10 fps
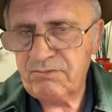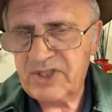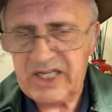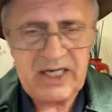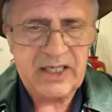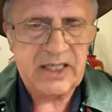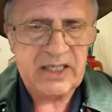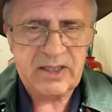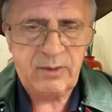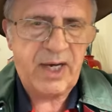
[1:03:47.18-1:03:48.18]

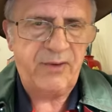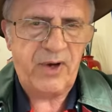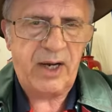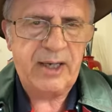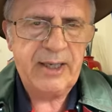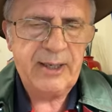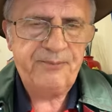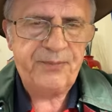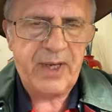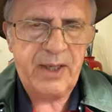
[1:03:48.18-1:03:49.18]
singing, whatever.
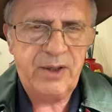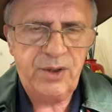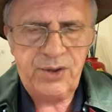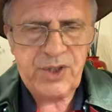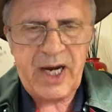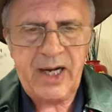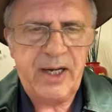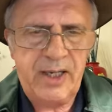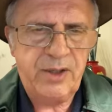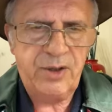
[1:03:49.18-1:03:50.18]
You, you
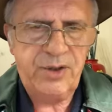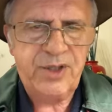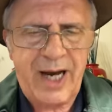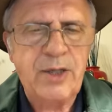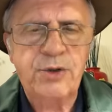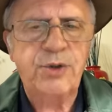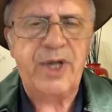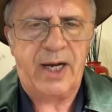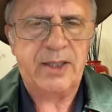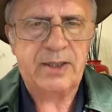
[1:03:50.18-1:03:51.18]
can uh, you, you can
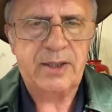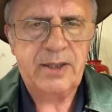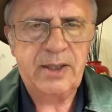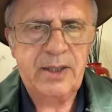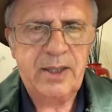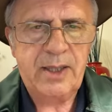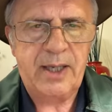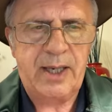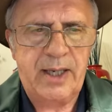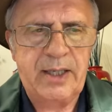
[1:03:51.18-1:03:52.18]
do that
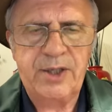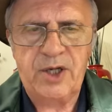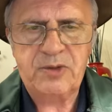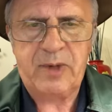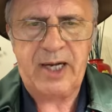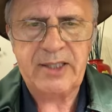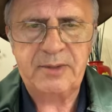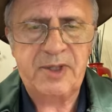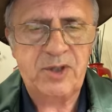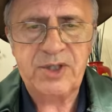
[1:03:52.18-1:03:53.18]
uh, in those
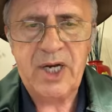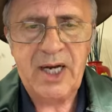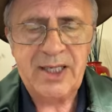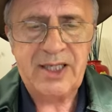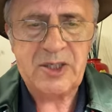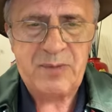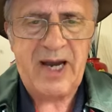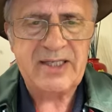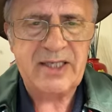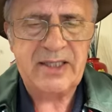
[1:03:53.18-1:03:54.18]
places because the
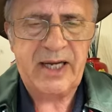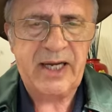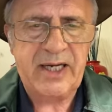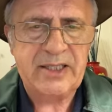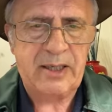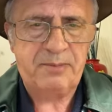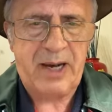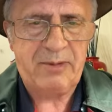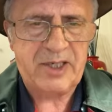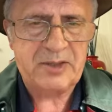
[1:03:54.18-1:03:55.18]
space is there. It's a
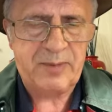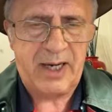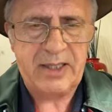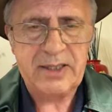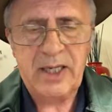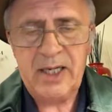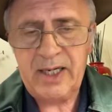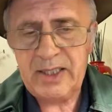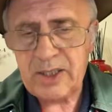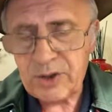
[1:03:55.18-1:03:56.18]
public space.
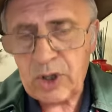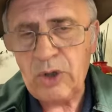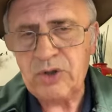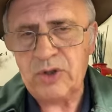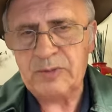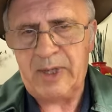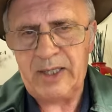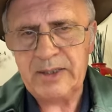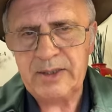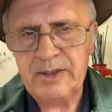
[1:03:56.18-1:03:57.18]
It's a social
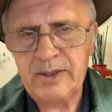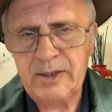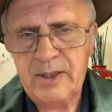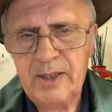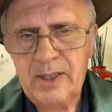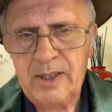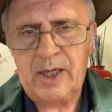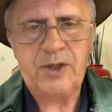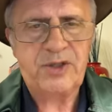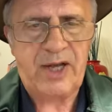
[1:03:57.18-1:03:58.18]
space.
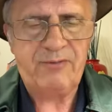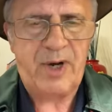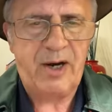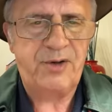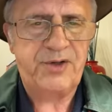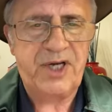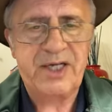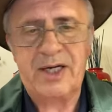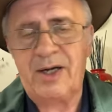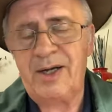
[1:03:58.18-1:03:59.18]
I used to have my own
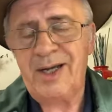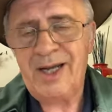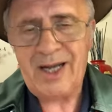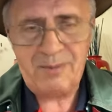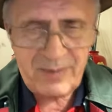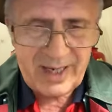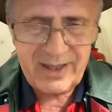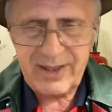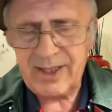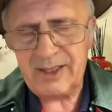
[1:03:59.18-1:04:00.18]
theatre, and I, I made